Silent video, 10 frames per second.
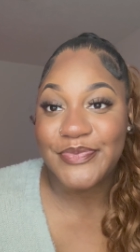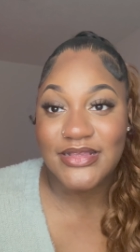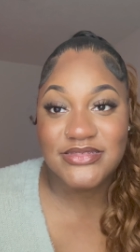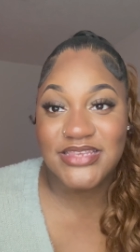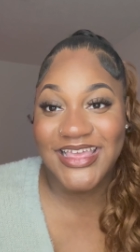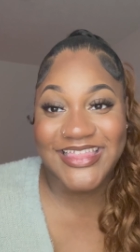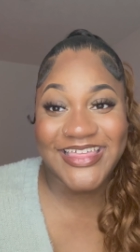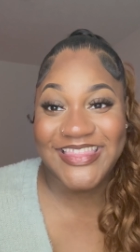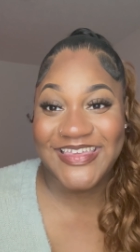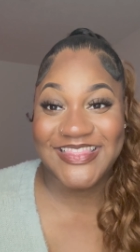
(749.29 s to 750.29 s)

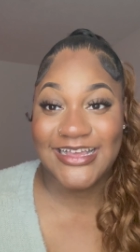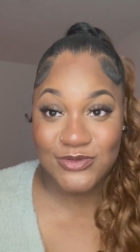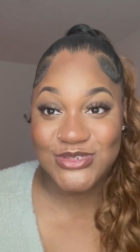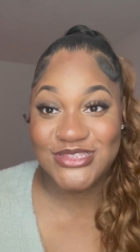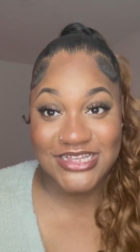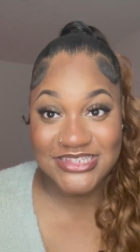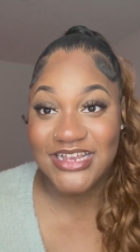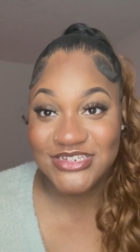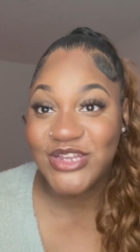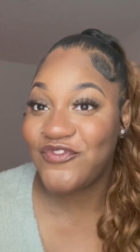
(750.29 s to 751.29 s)
basically like that was, that's
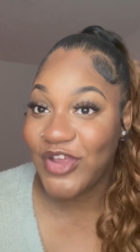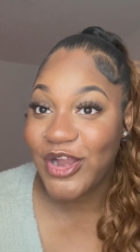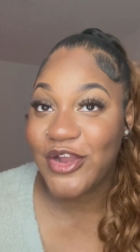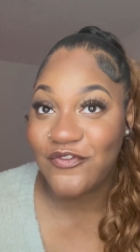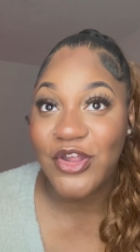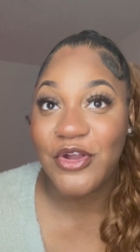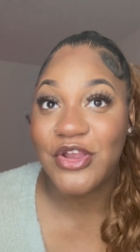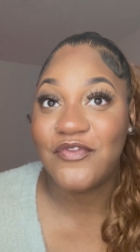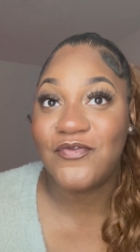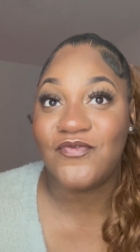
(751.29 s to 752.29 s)
actually very,
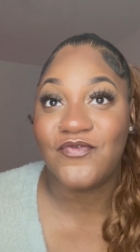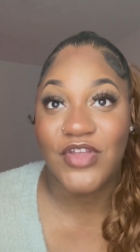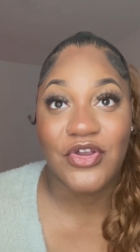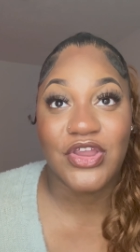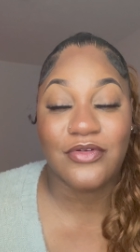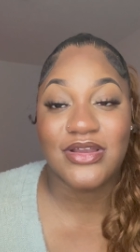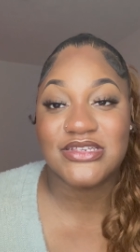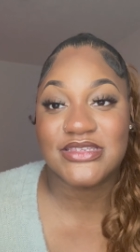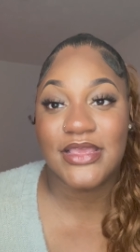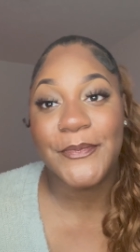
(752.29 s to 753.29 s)
very, very
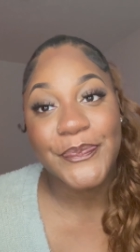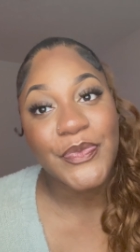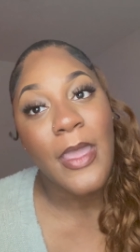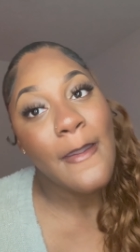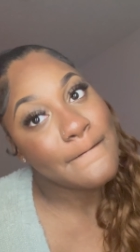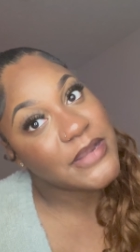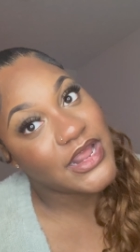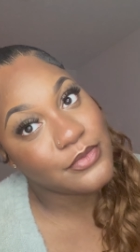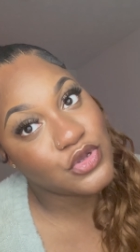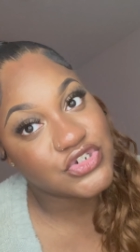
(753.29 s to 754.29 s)
crazy. But I
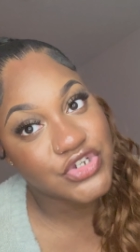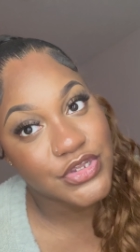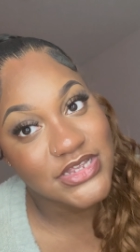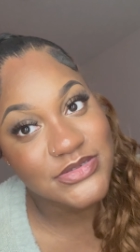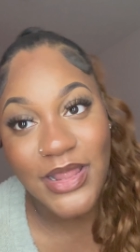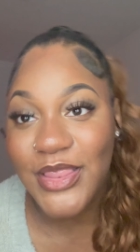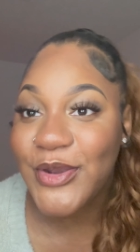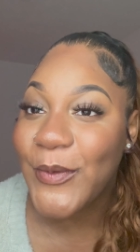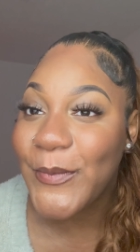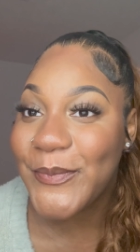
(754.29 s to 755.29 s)
am going to show you guys my
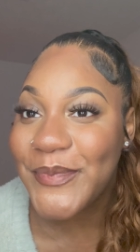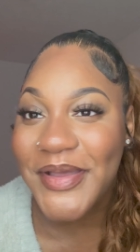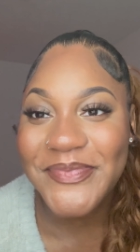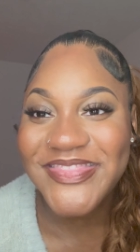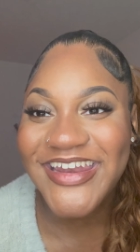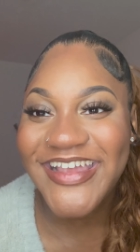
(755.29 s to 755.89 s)
little bump that I